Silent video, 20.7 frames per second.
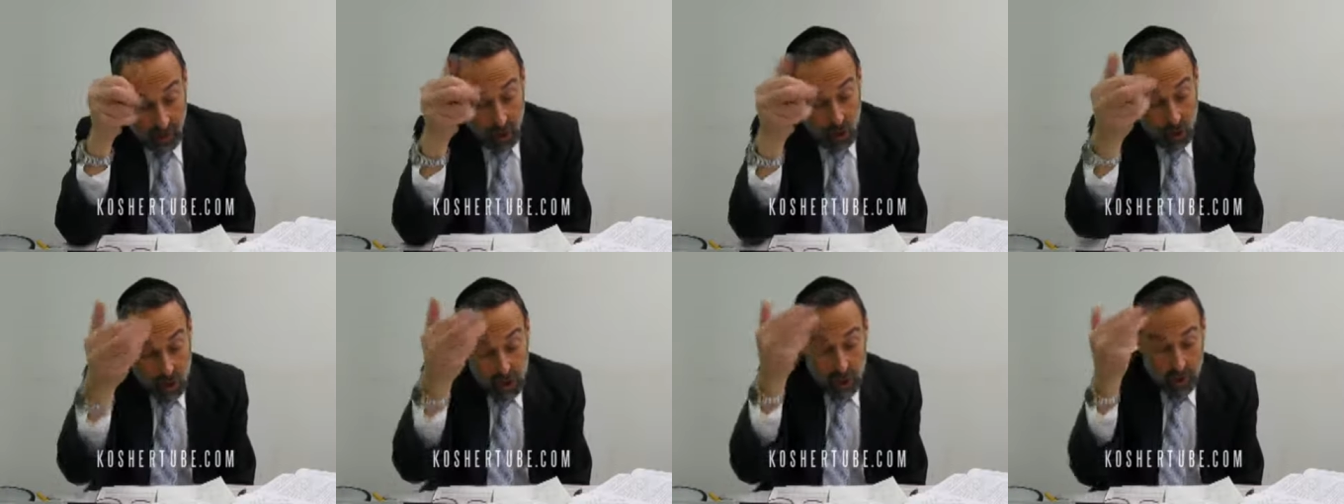
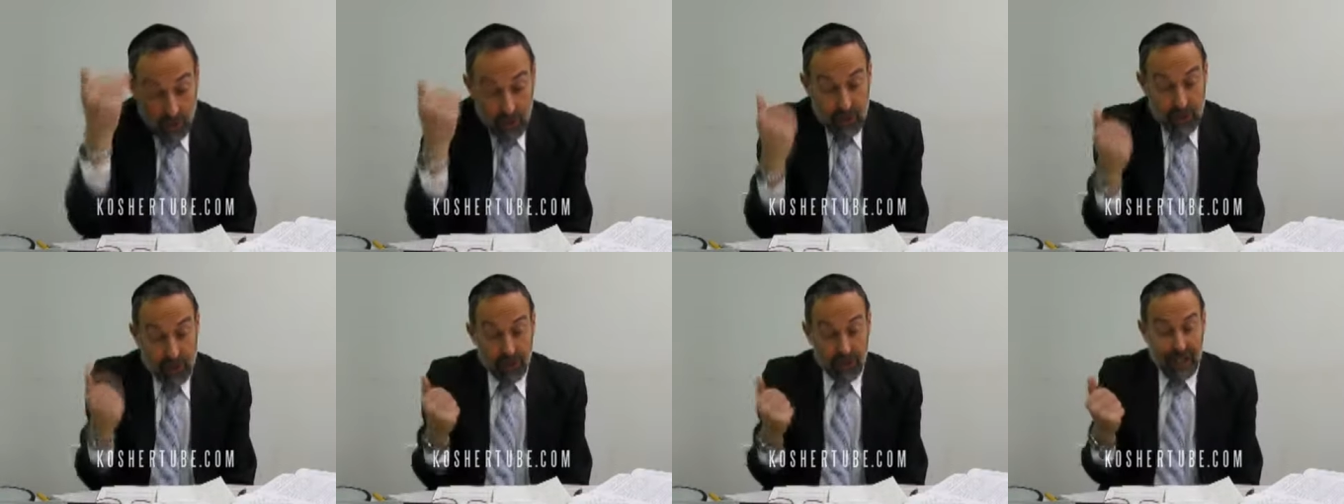Number
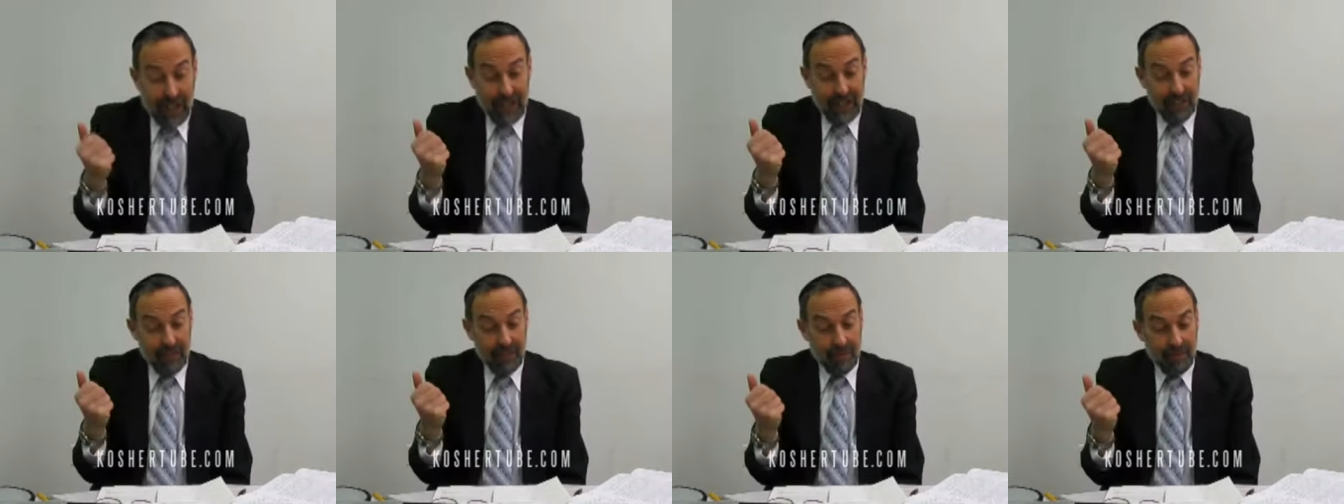
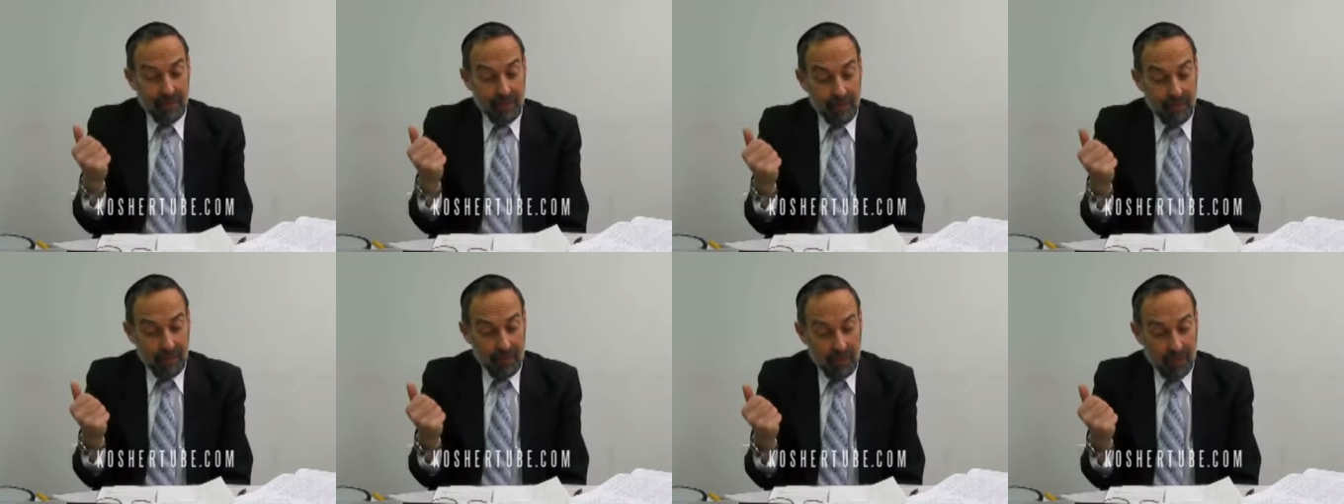three,
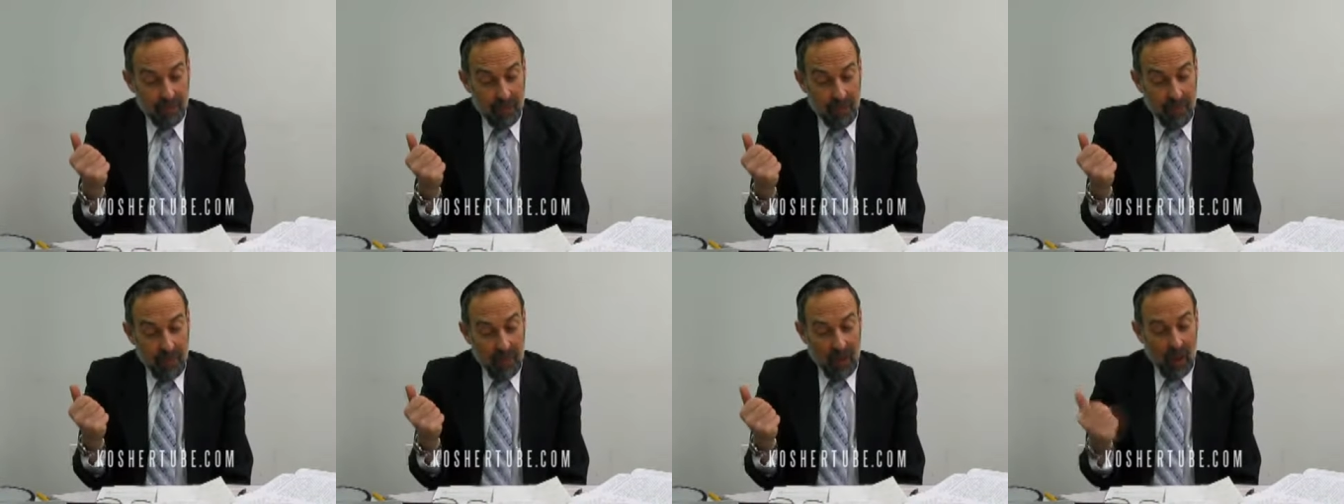
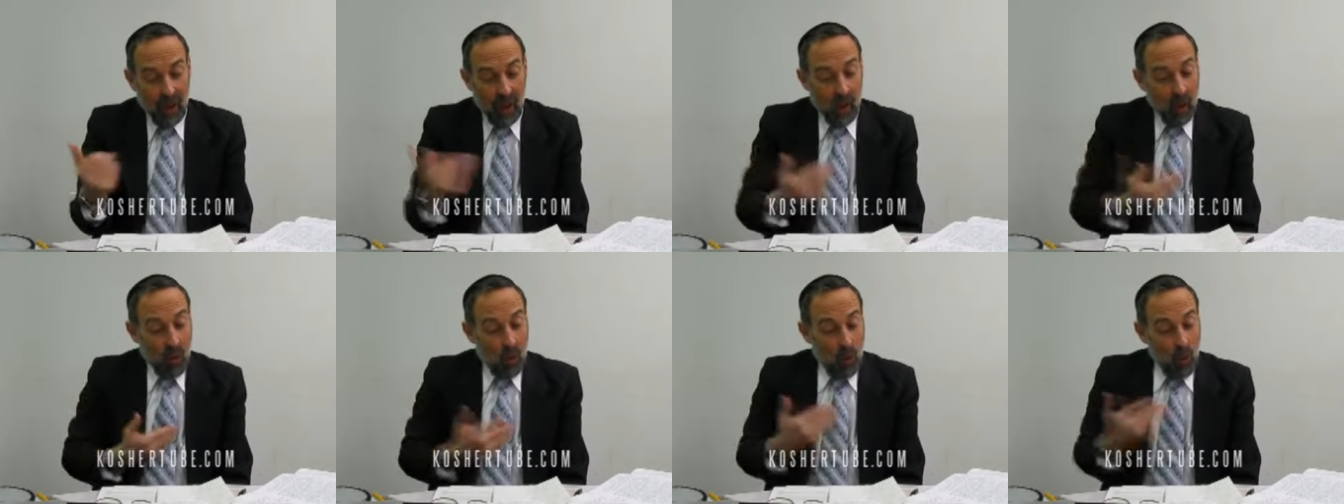
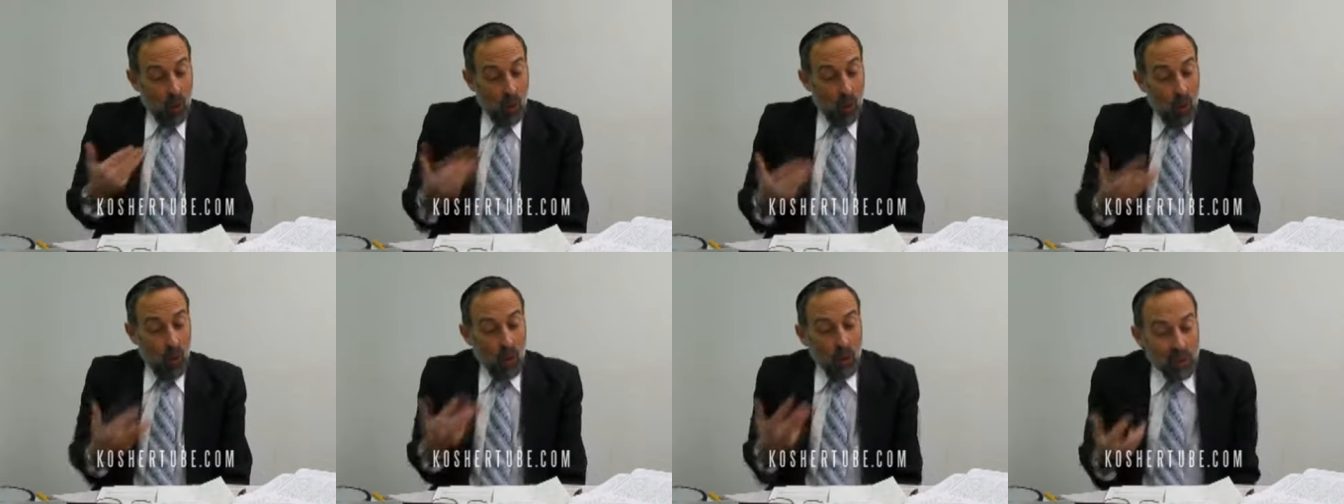
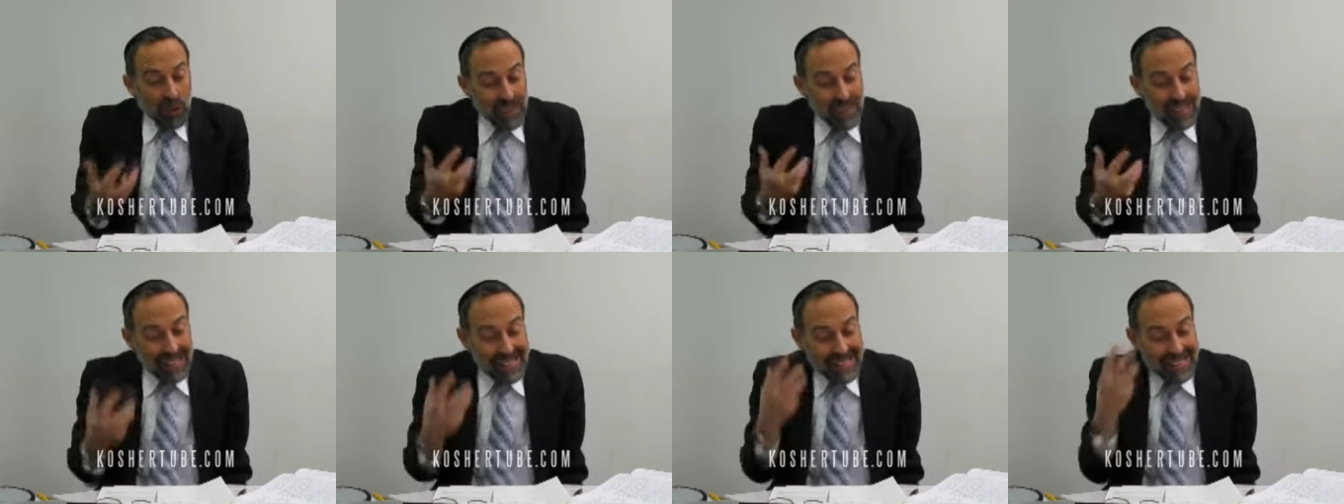what was
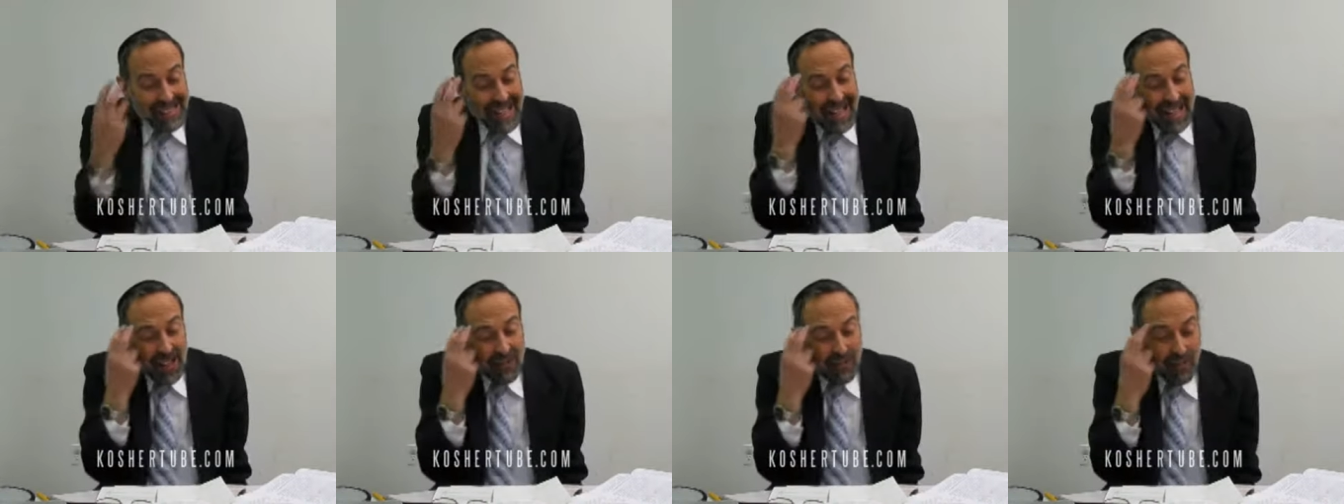the
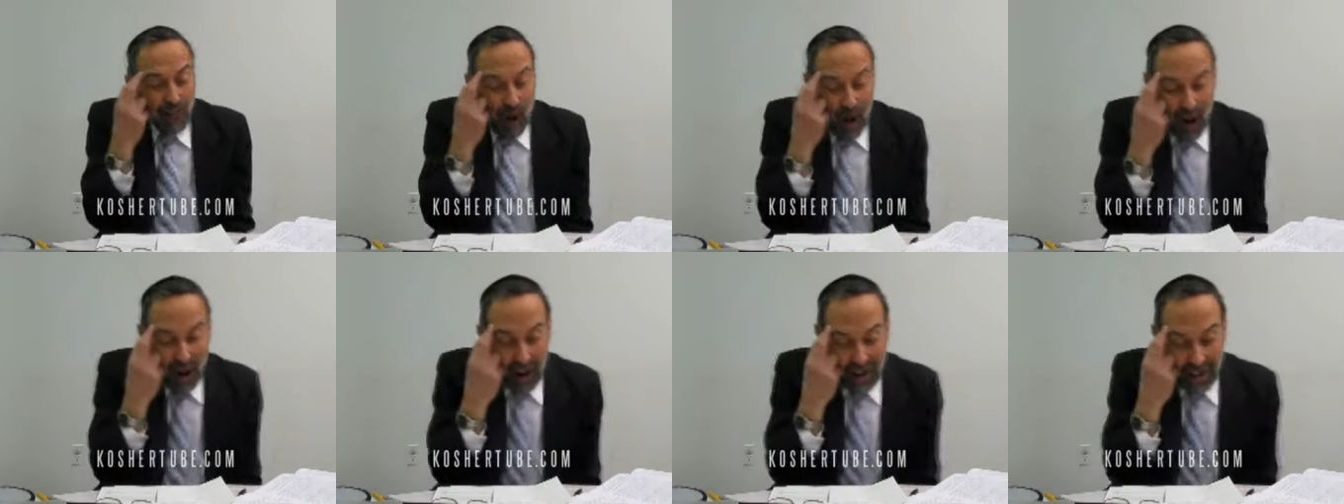state of
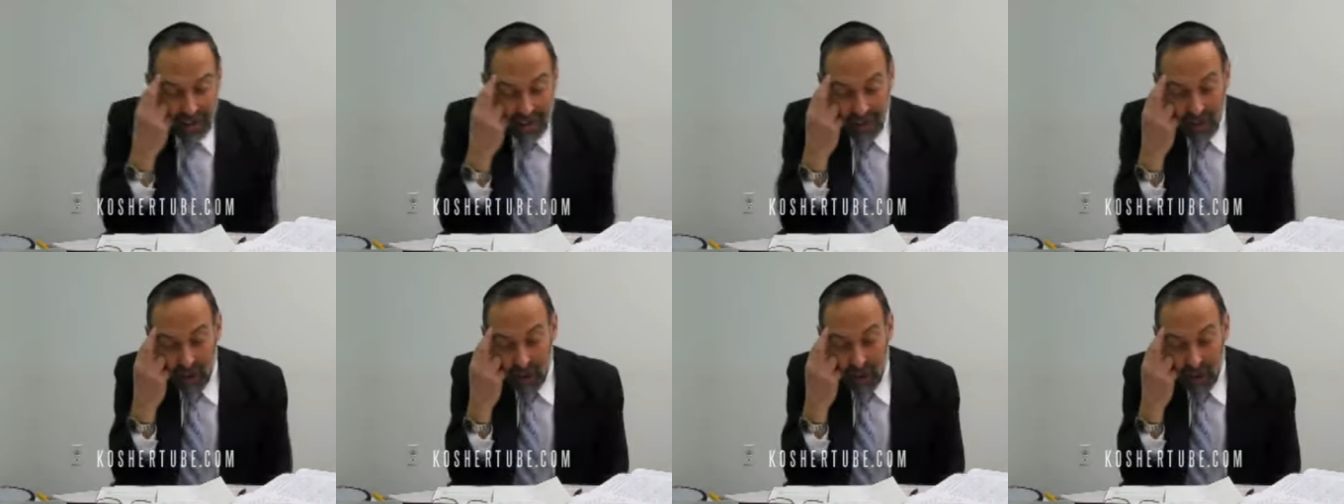mind